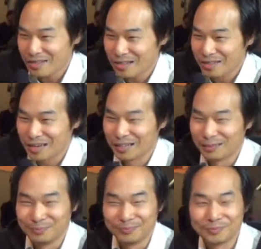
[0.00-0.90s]
I think that
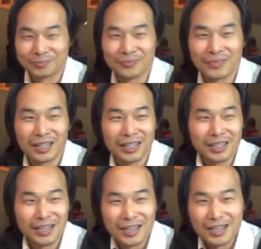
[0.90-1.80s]

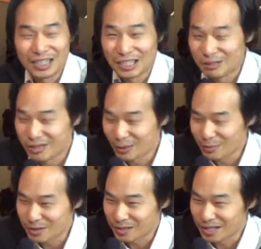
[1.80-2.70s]
you know, it's
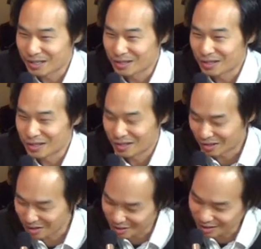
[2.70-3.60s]
almost like
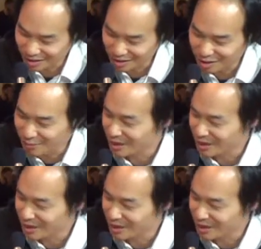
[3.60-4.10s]
there's so much